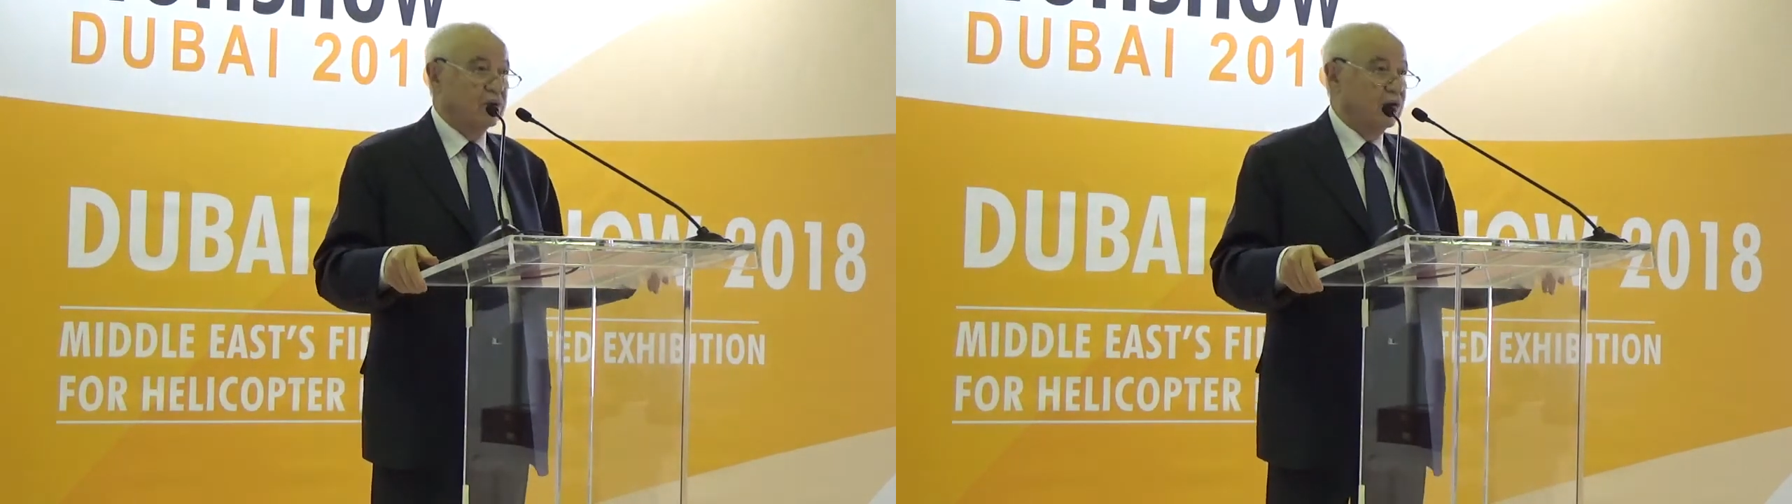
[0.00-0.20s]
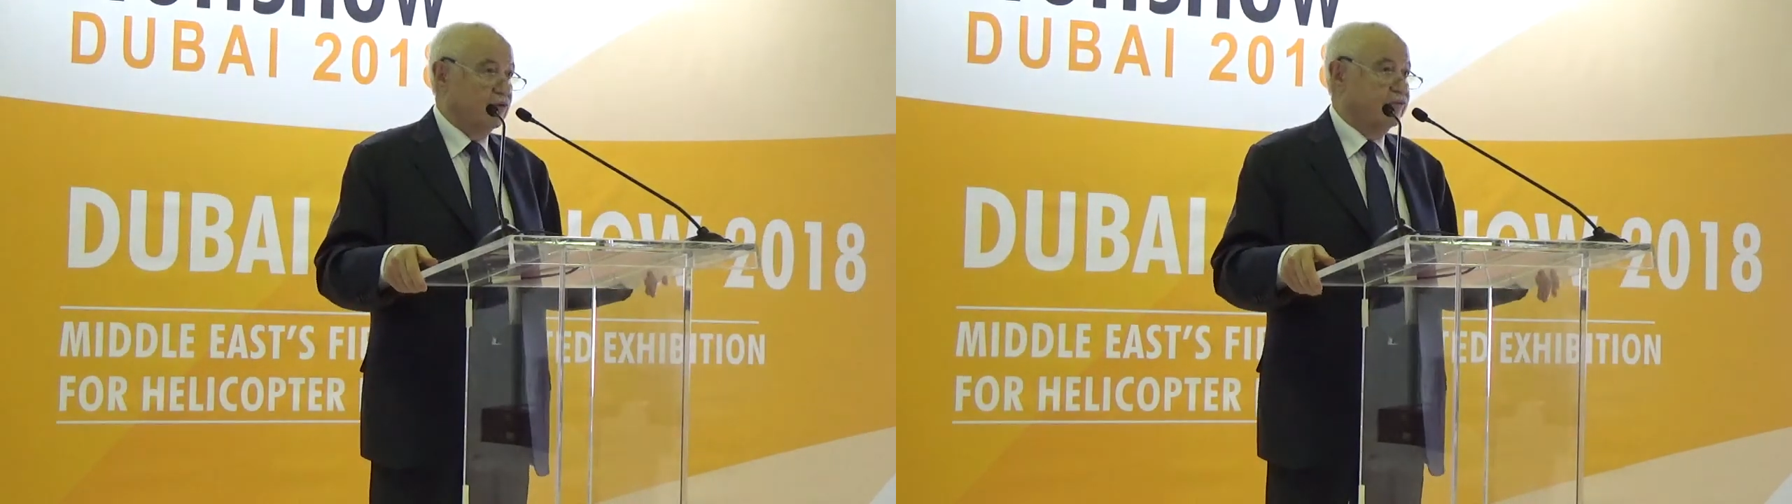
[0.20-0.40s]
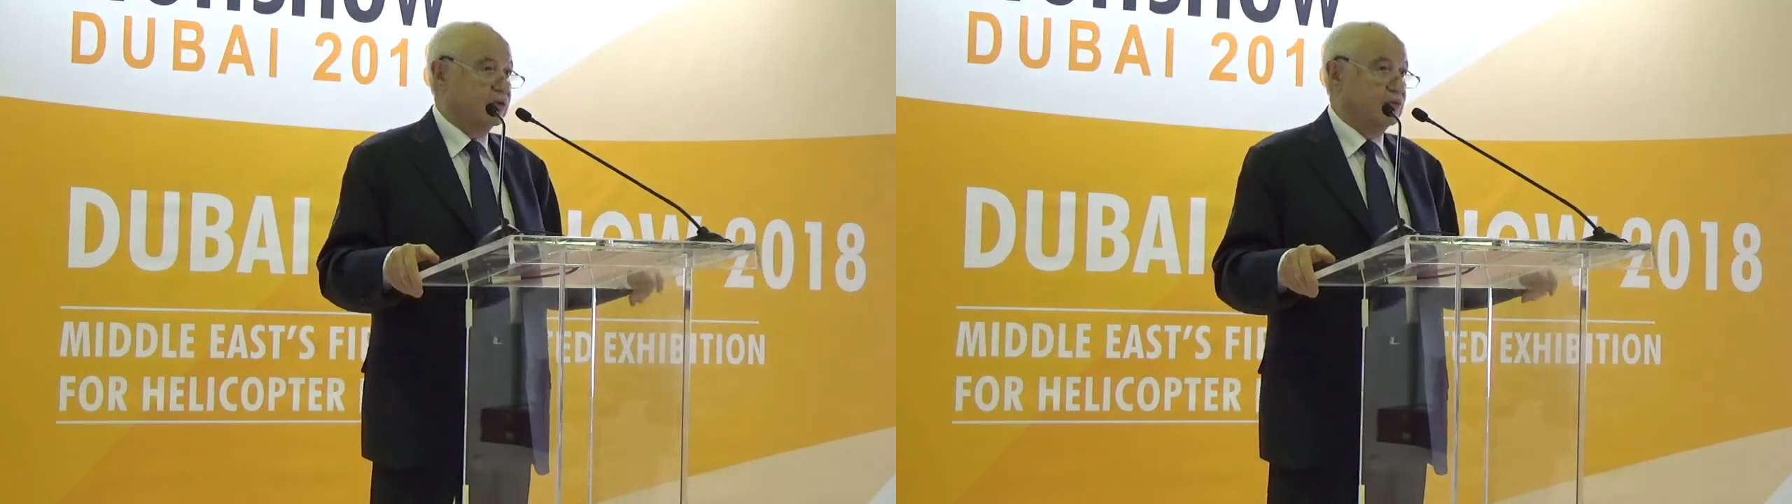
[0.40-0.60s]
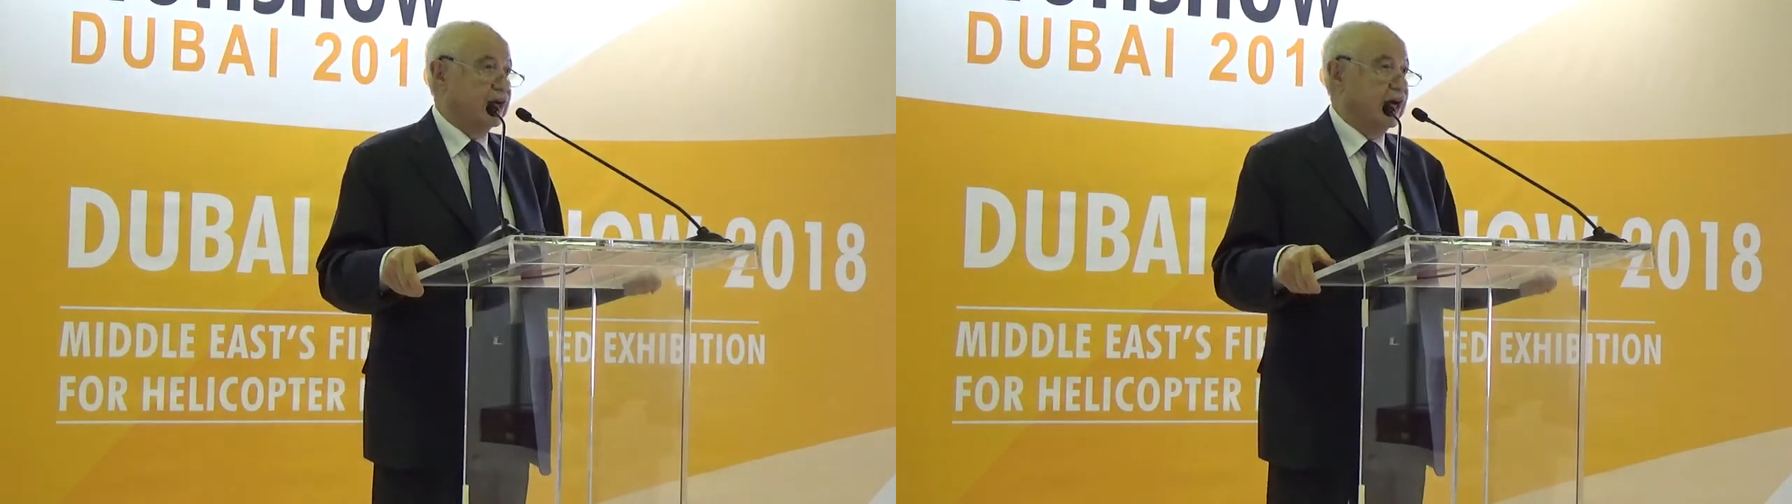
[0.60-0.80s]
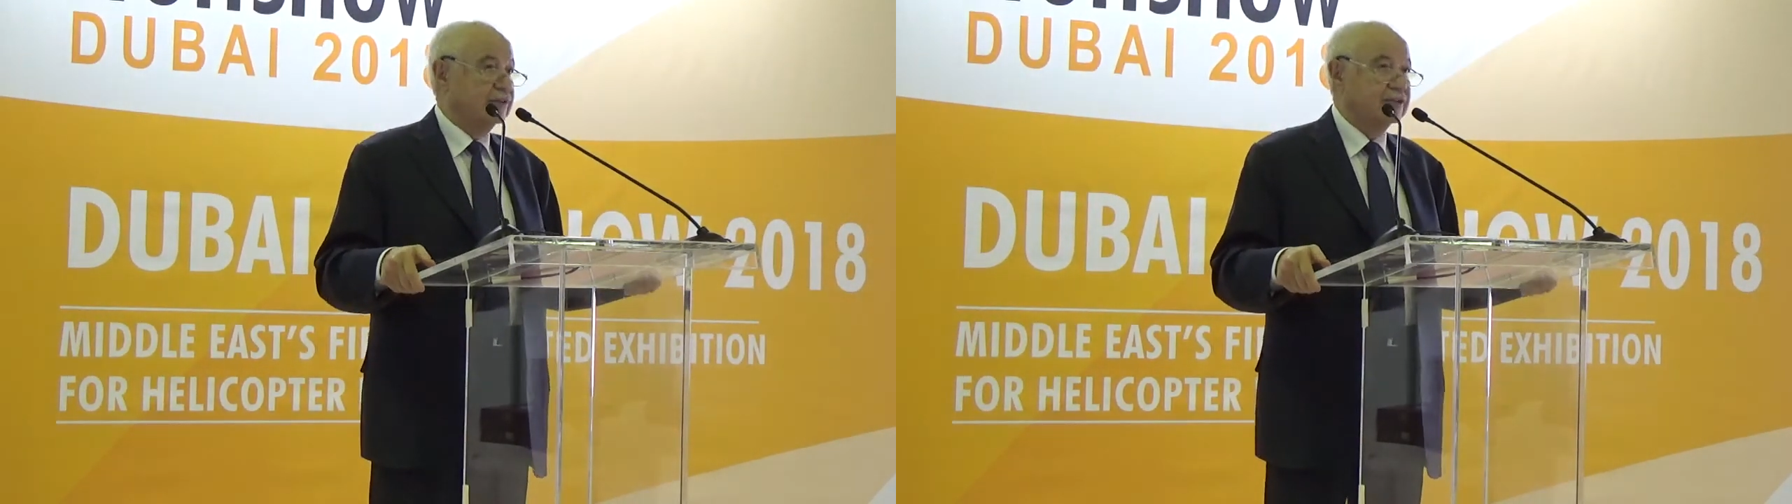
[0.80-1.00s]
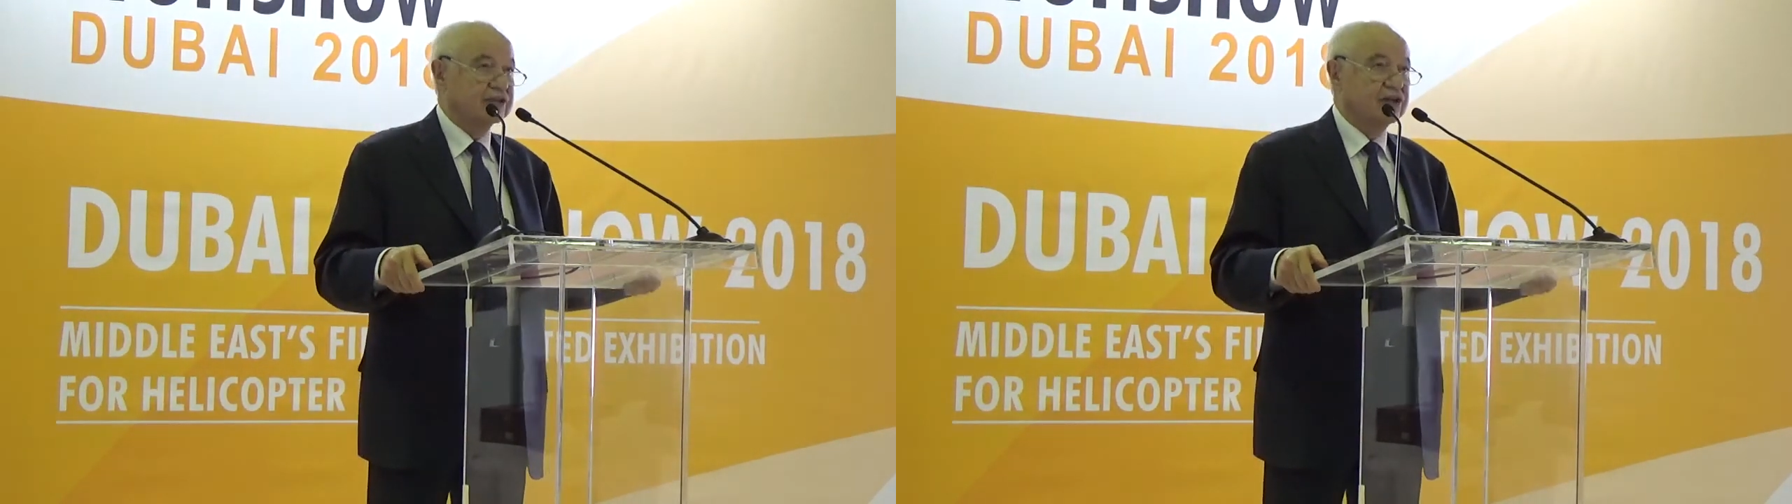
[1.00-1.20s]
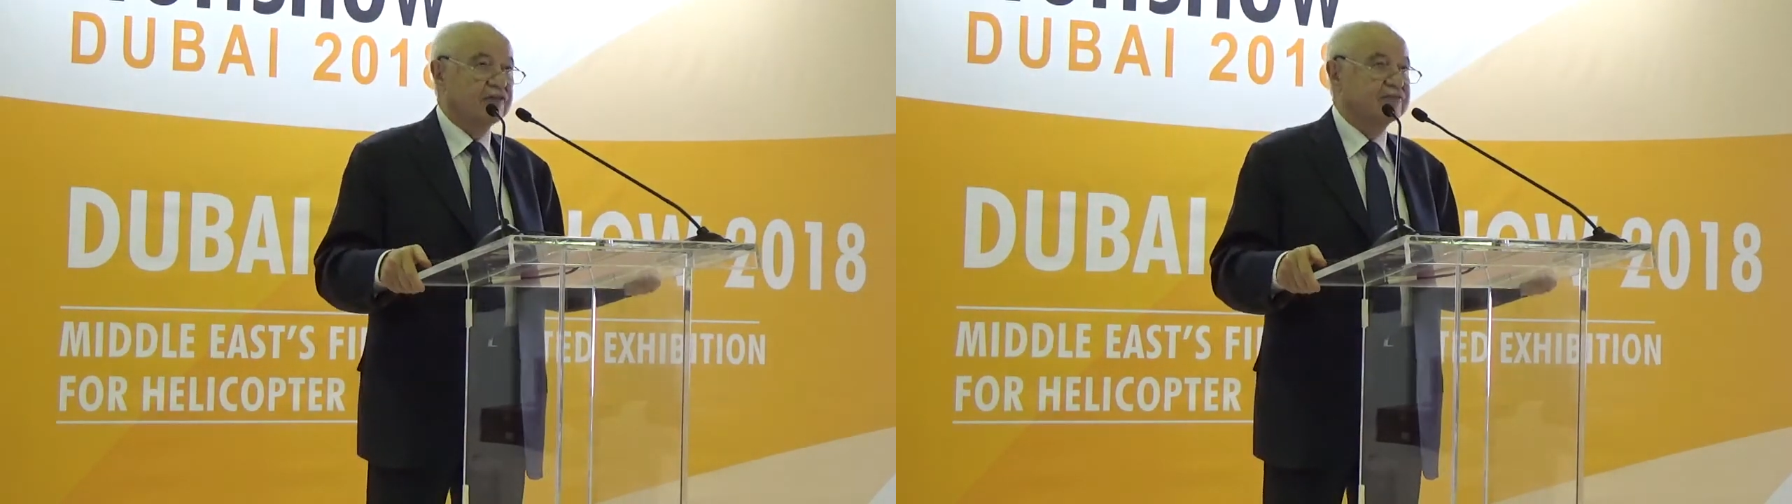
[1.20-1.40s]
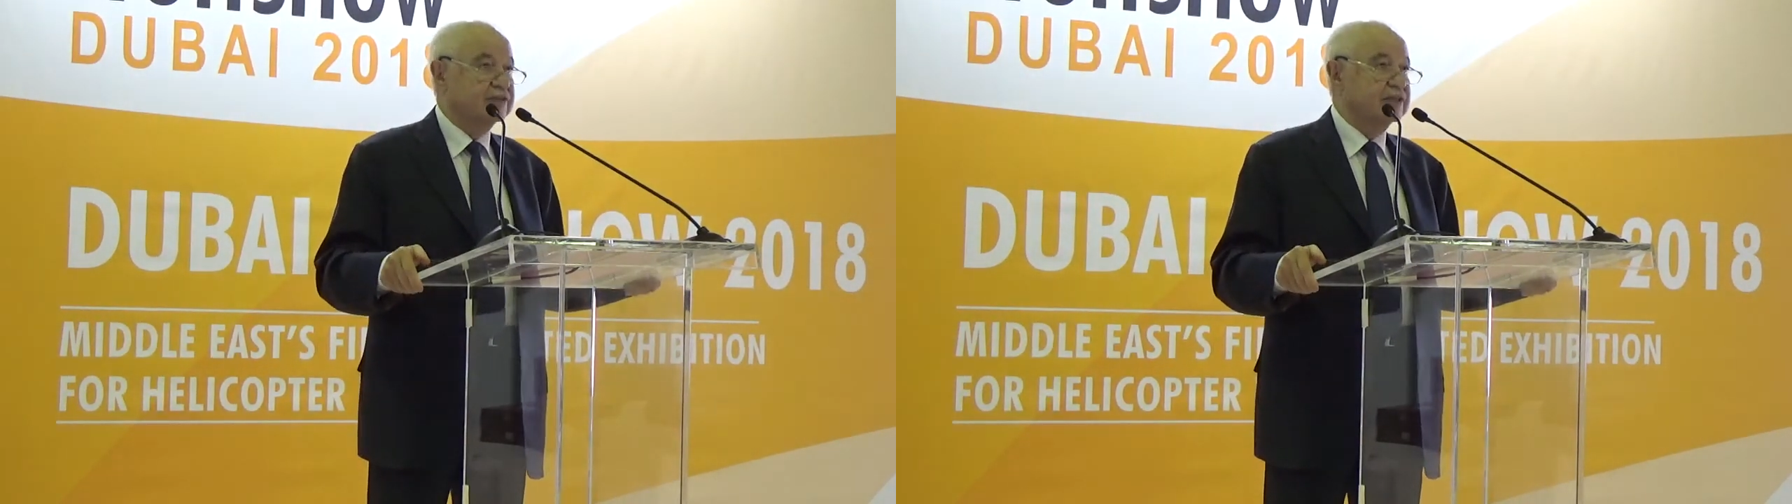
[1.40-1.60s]
over 100
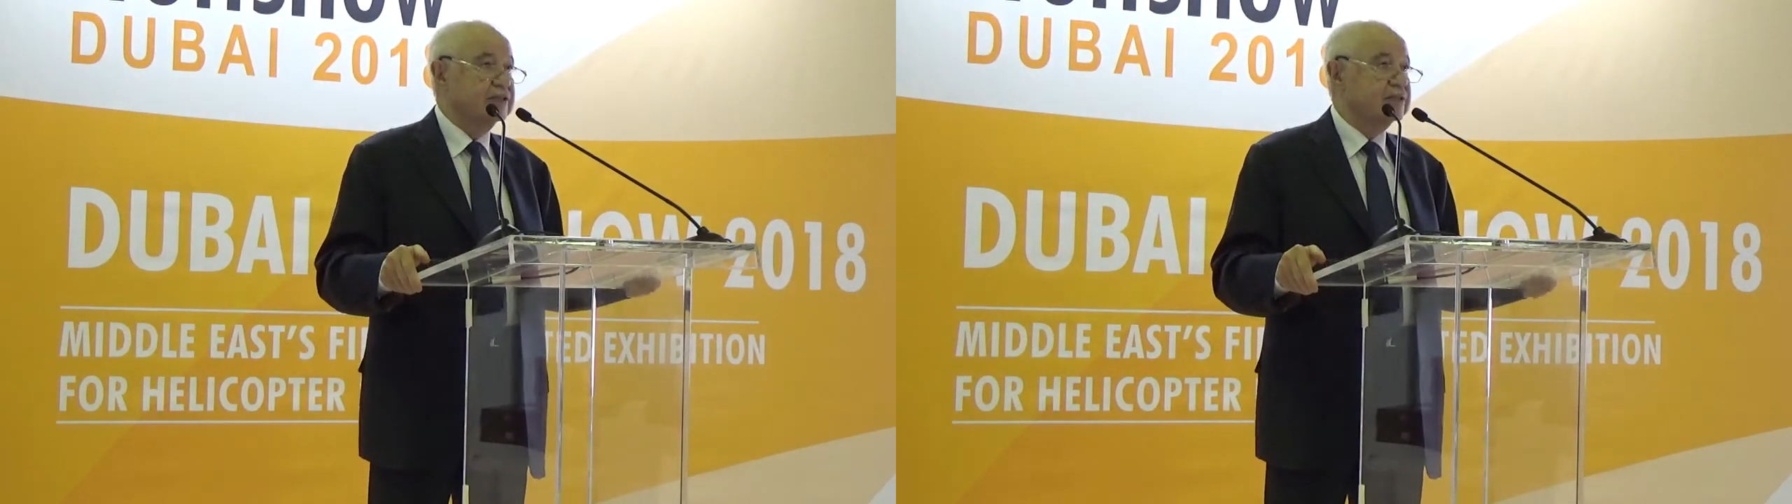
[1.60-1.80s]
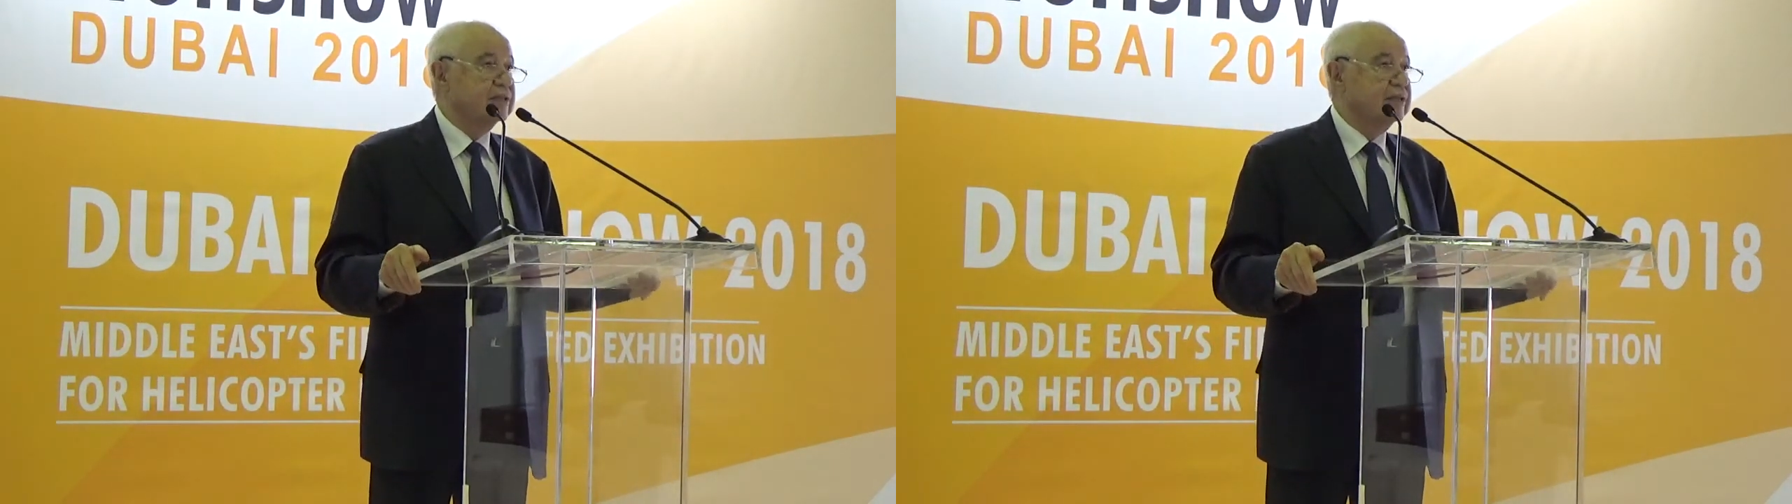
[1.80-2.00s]
offices